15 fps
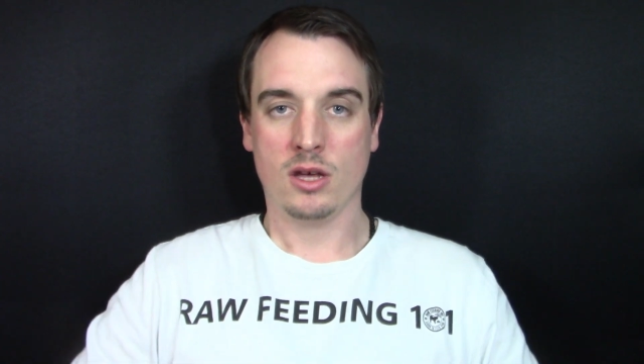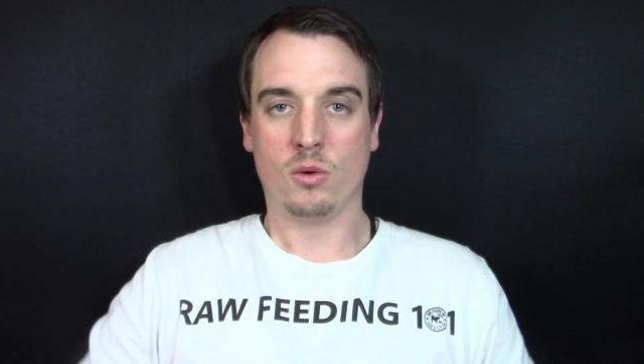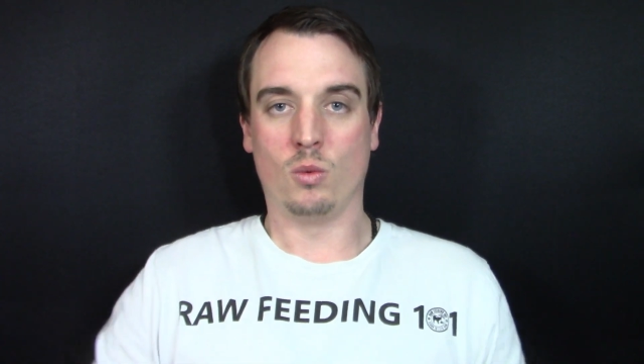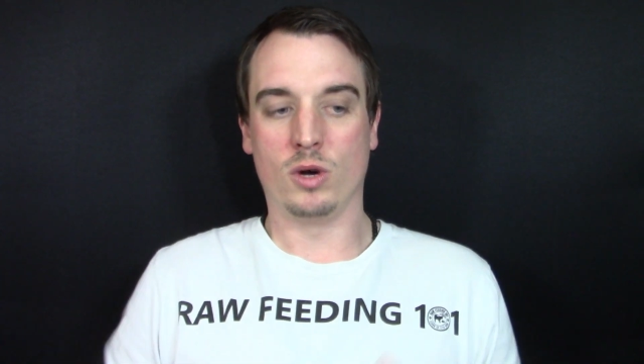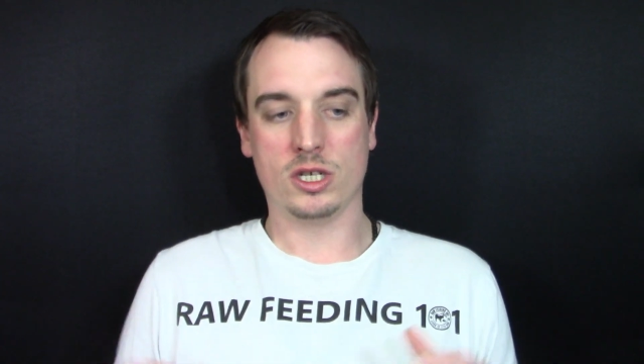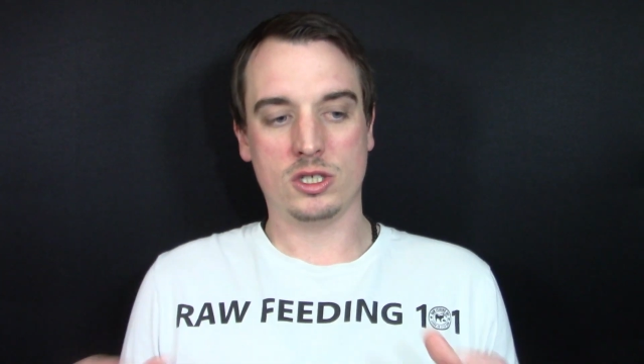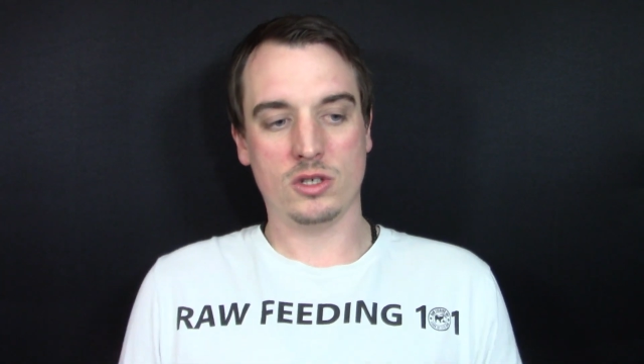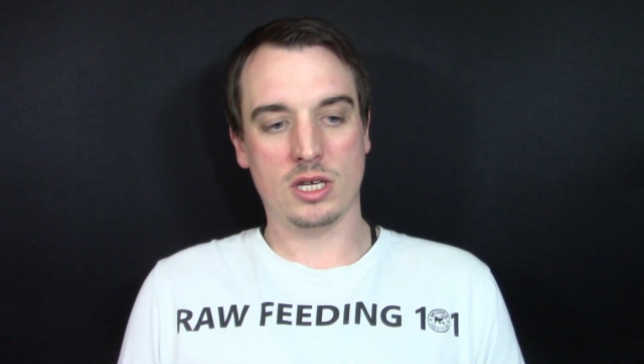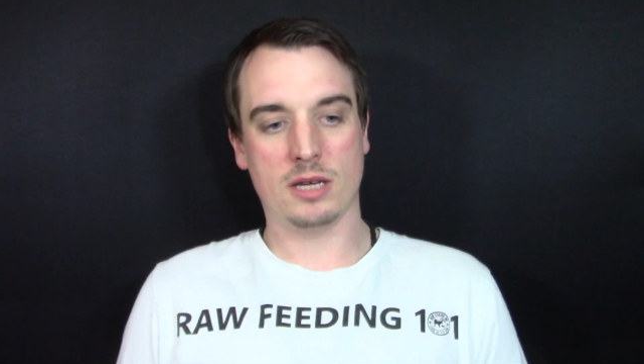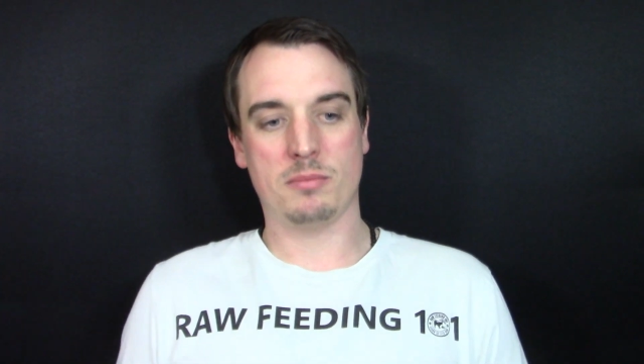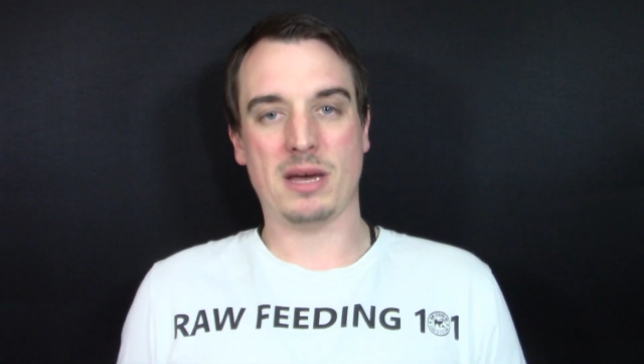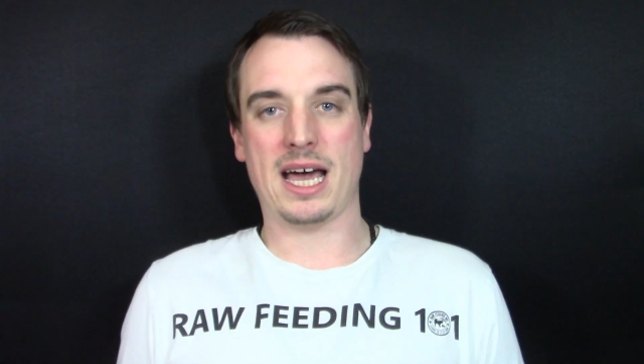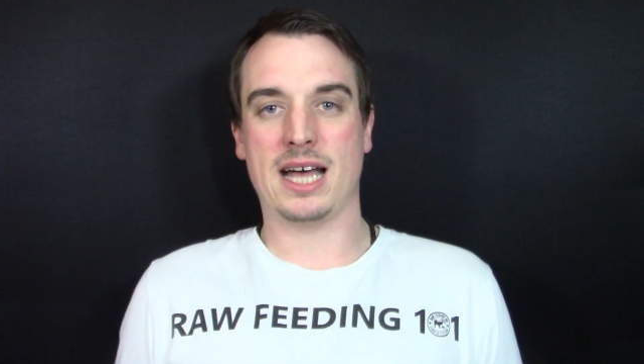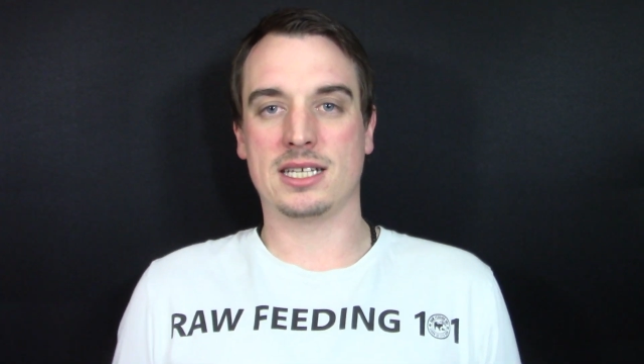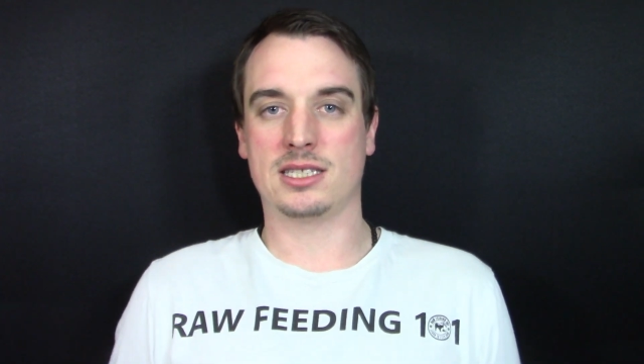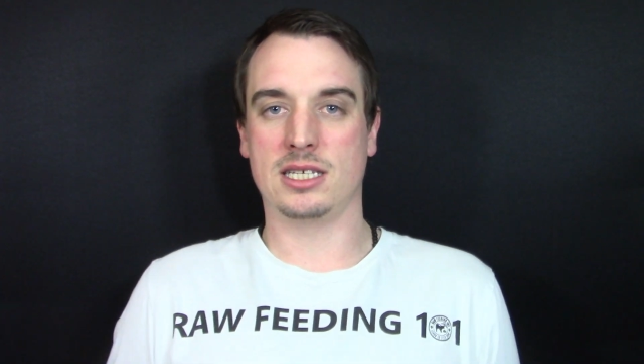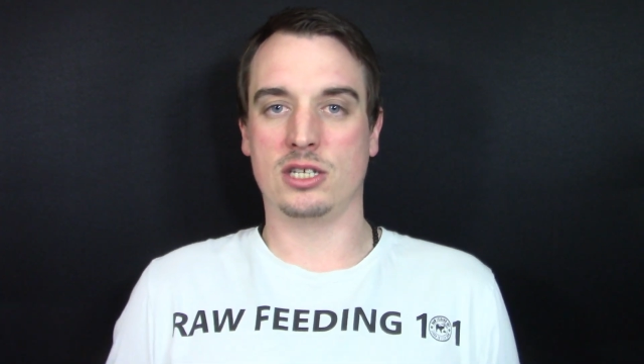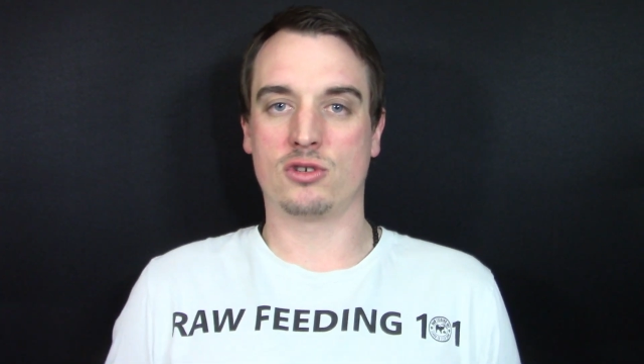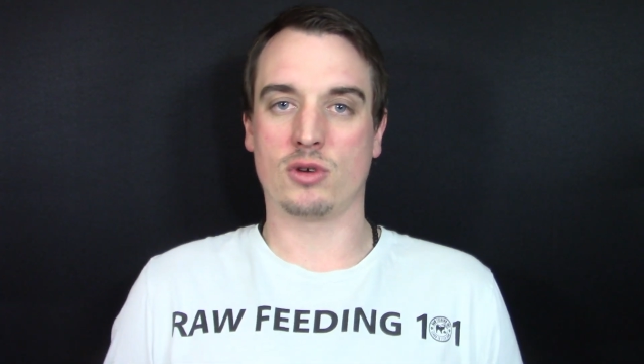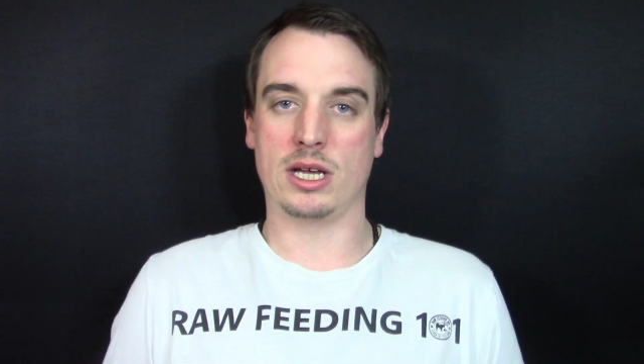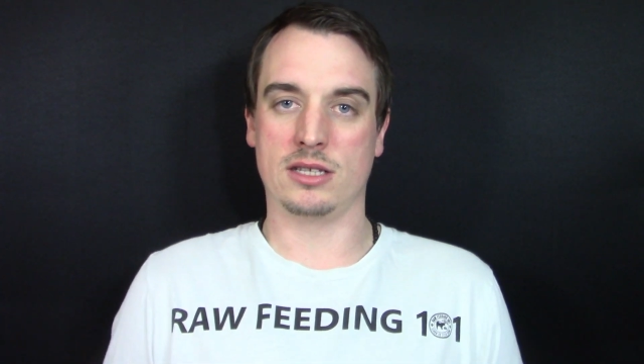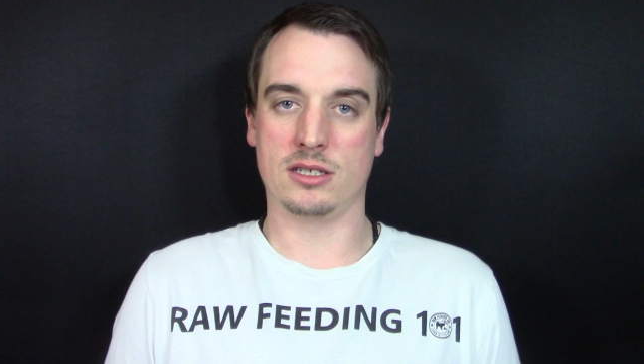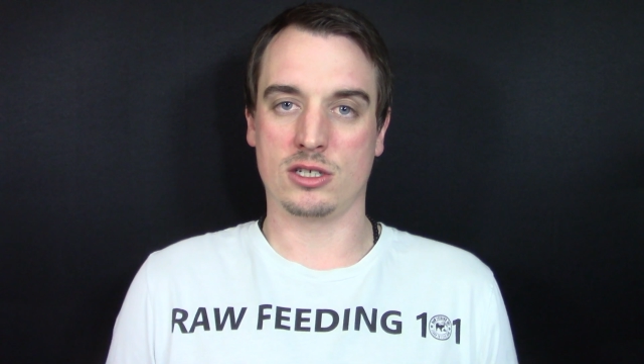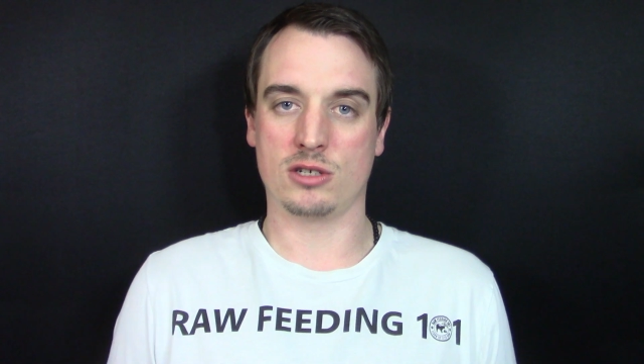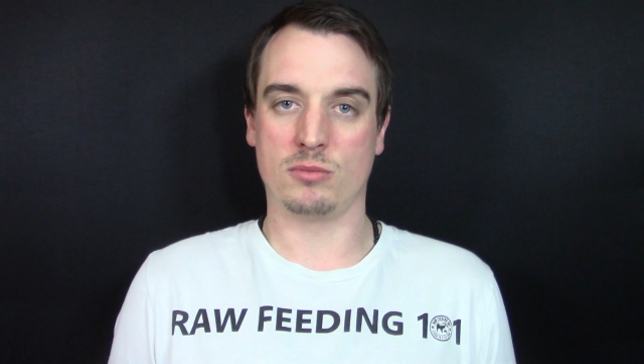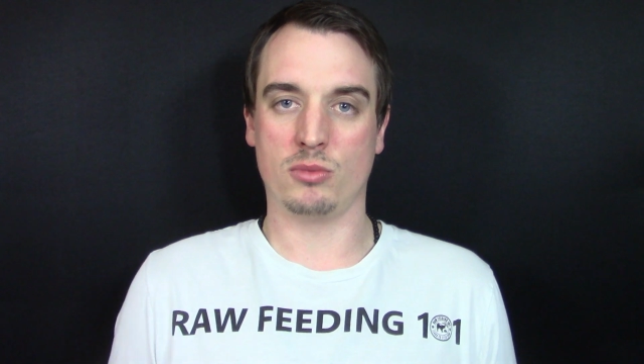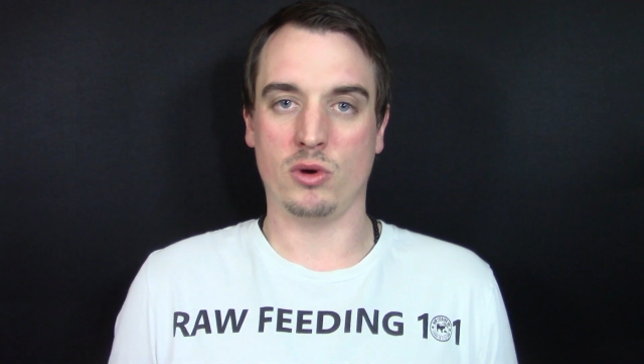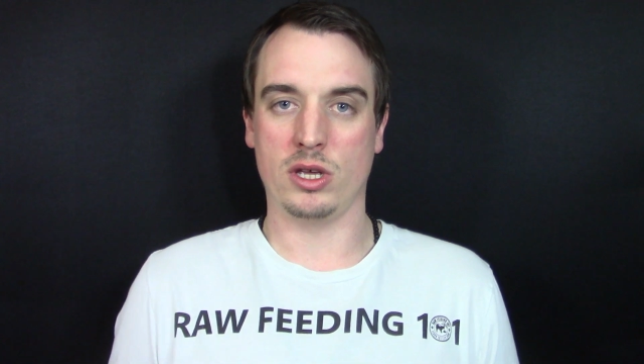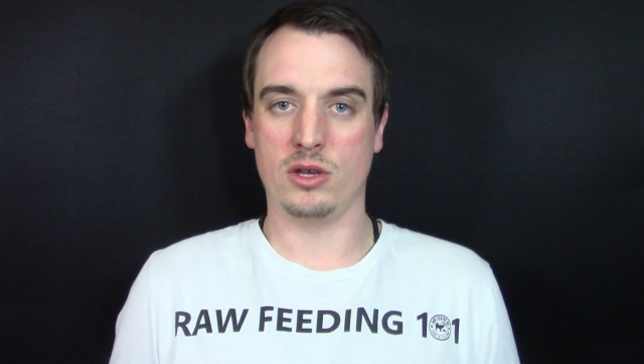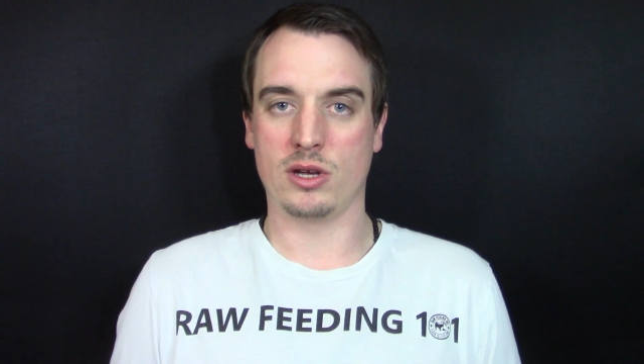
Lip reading: Once you get past the transition point,